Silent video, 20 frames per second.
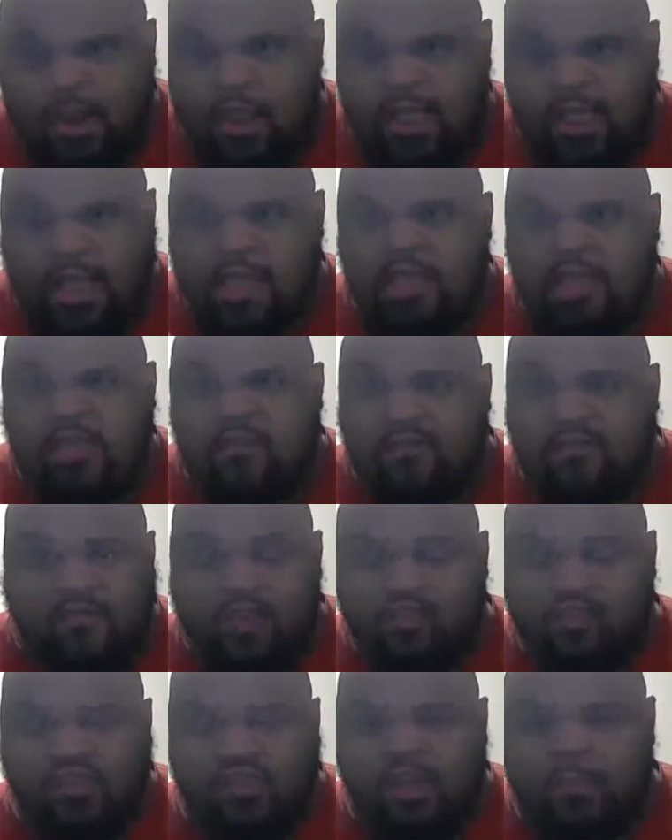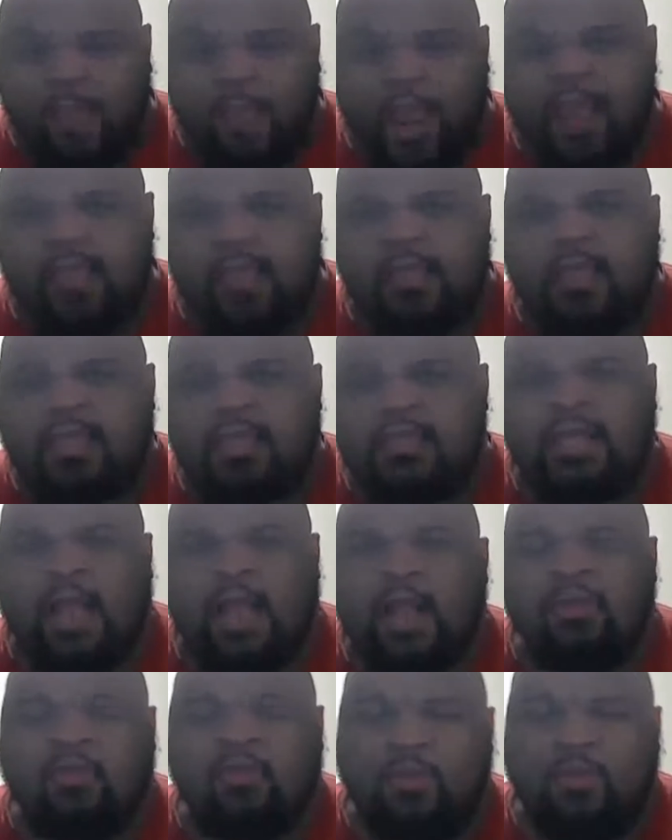like frustrated in pain like that, because like I
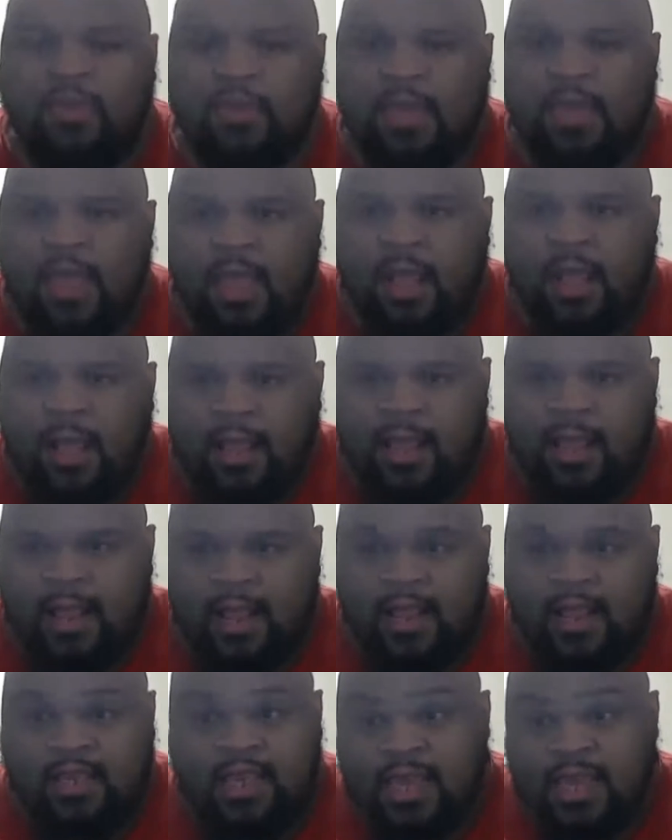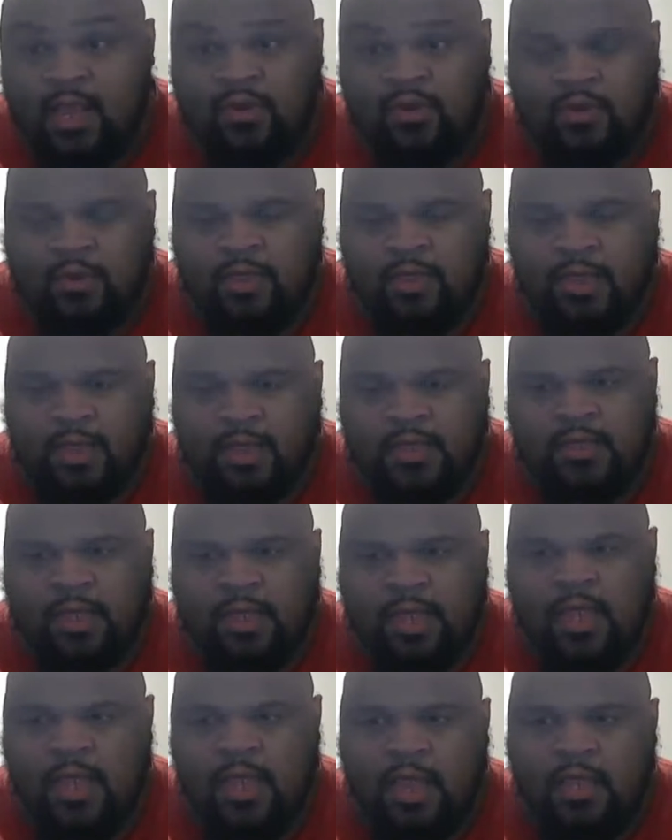don't know, because like his heel or something like this.
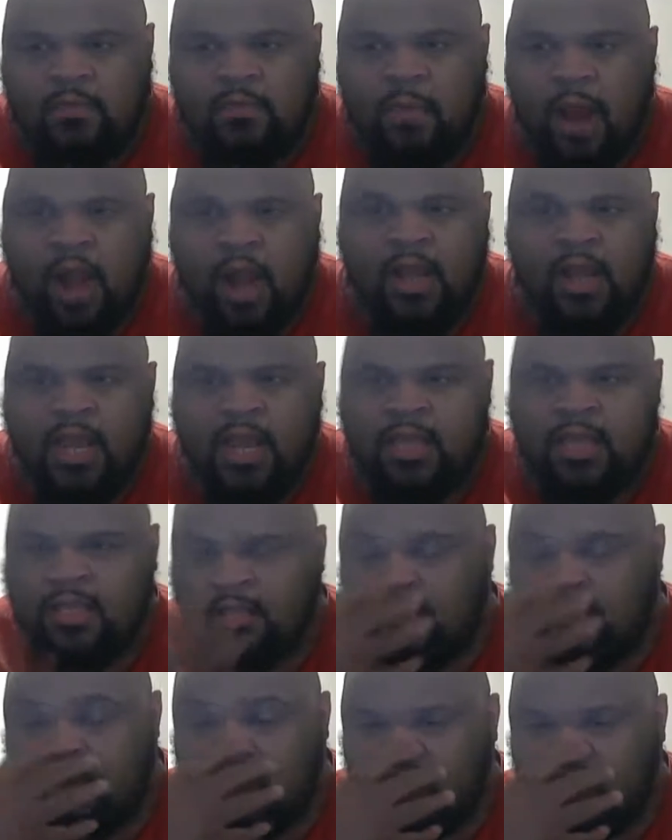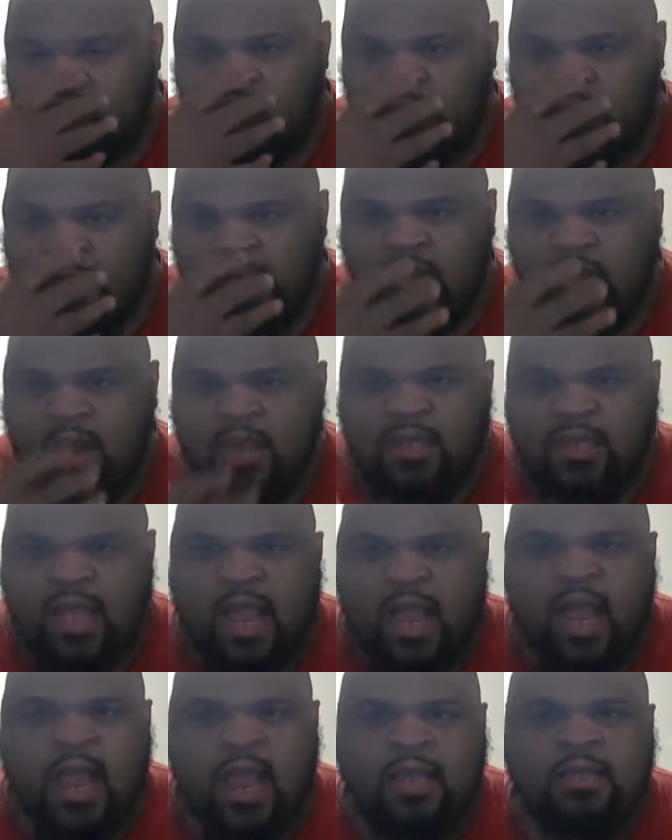His body is about to shoot laser at his
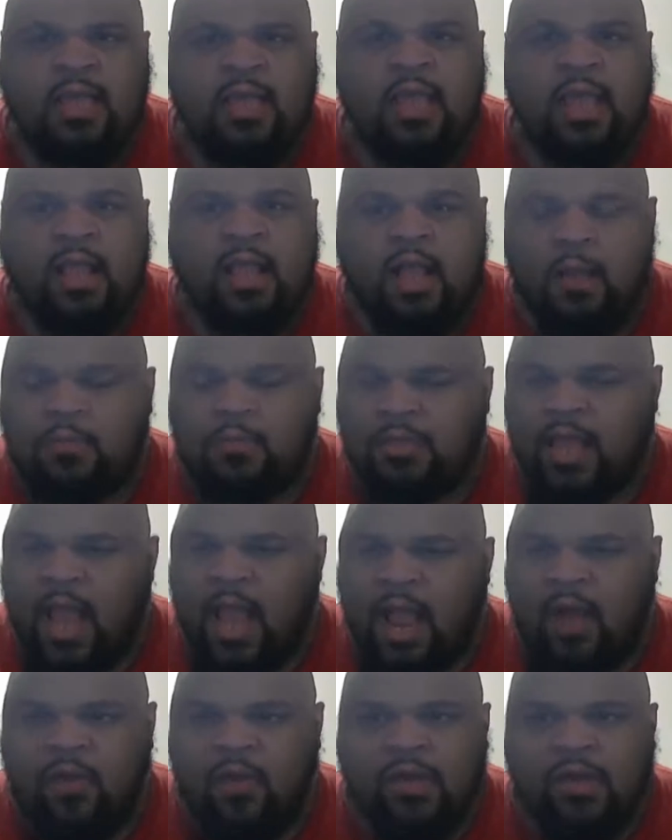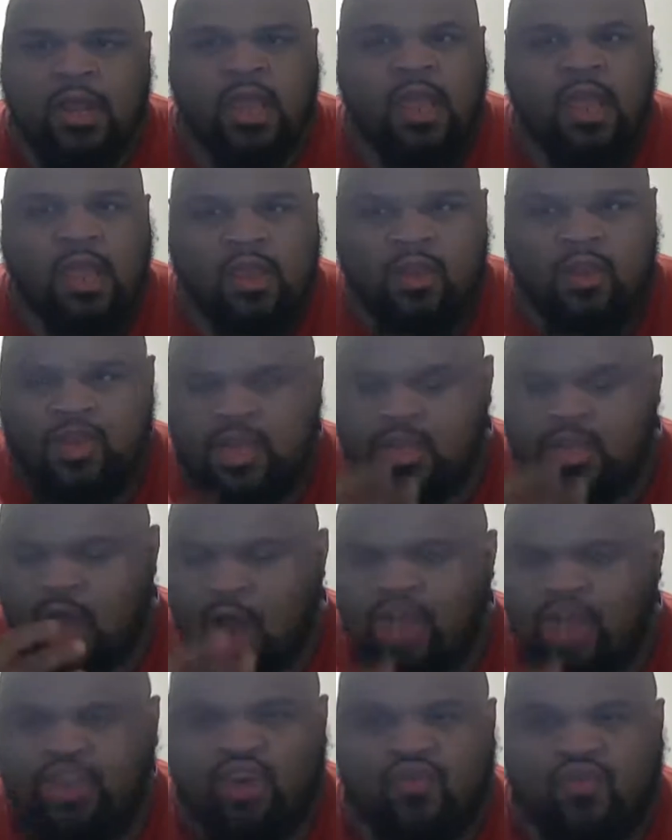eyes, comes down, you see his
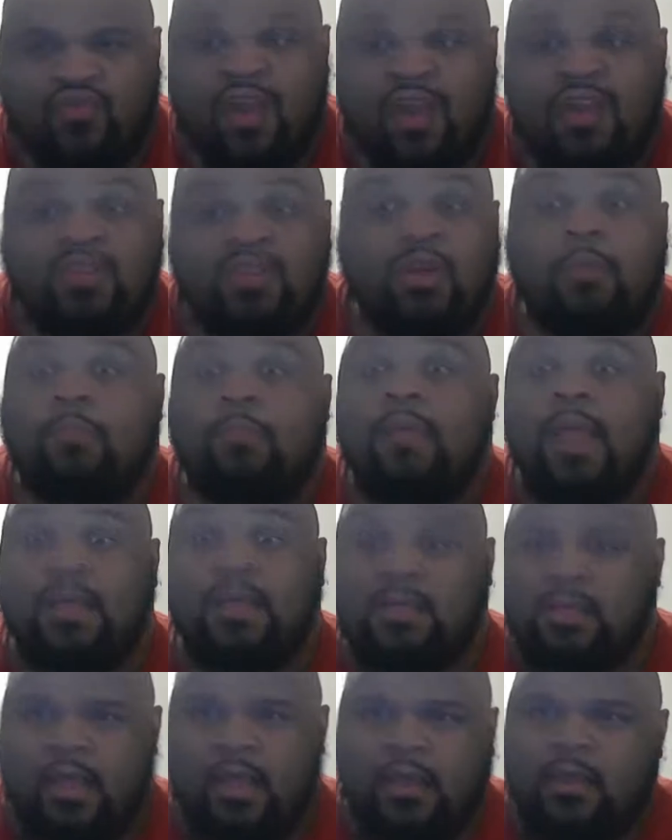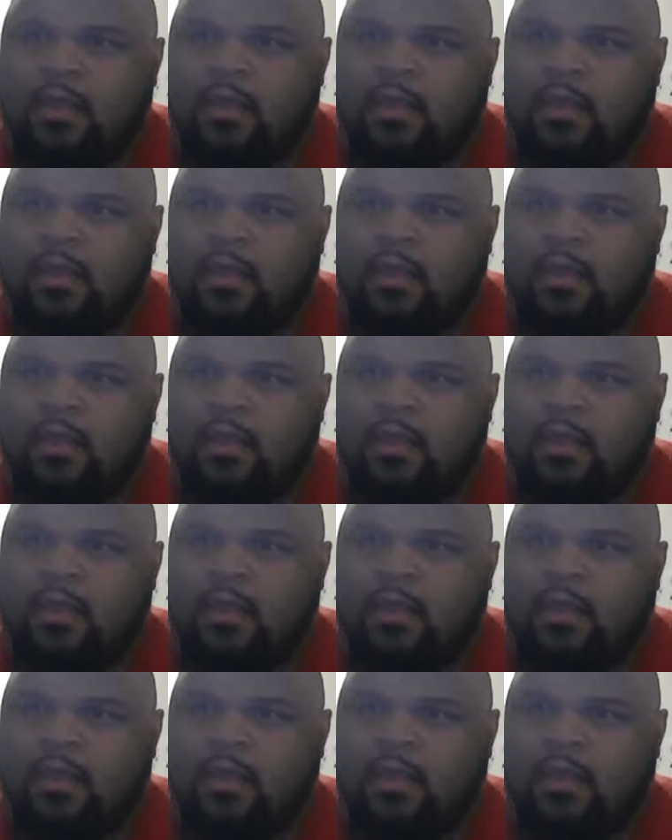eyes all red, he's all pissed. He's like,